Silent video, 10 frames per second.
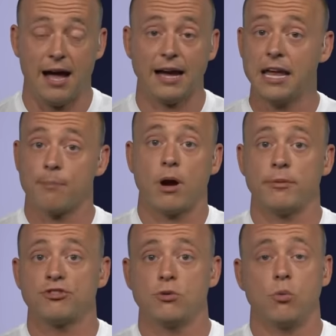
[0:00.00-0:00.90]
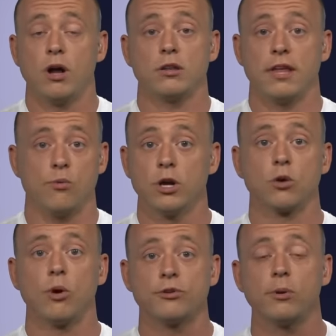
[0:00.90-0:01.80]
I, I can't promise you what they will
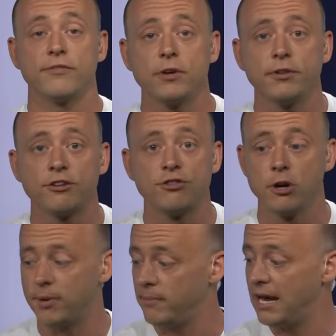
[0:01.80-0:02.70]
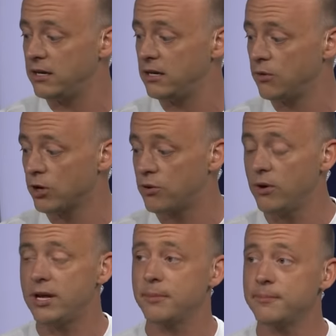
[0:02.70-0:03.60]
or won't do on the field this year, but man, in
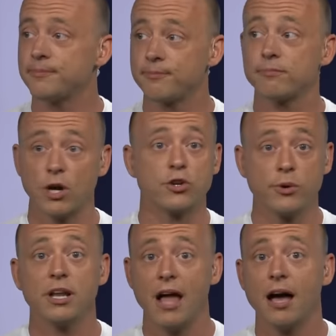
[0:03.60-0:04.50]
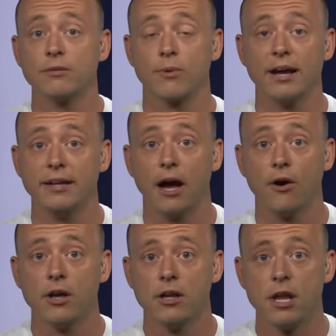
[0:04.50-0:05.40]
recruiting, they're doing a lot right
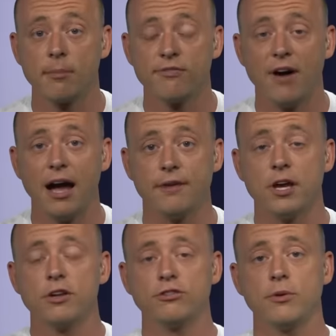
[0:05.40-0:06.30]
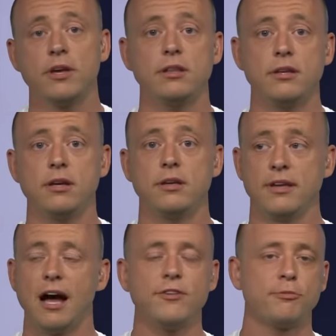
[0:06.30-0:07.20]
now. Number five. So then the,
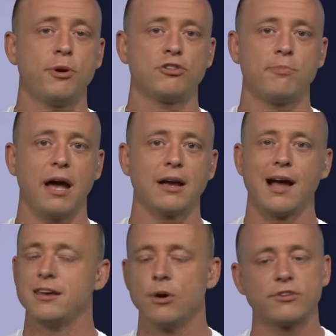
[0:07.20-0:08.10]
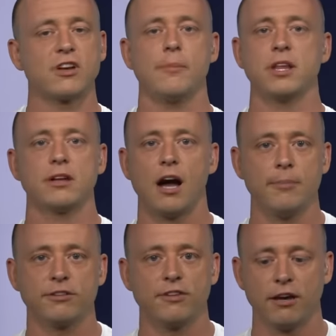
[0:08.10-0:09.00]
the obvious pushback, I know it's coming in the
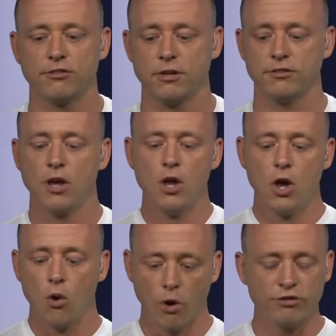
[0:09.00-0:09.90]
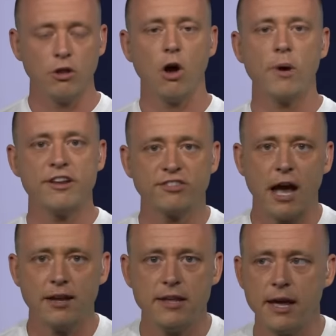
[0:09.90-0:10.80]
comment section, is where's the long way to
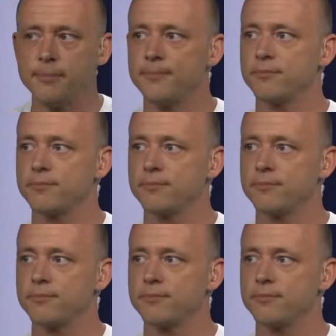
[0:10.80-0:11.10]
signing day?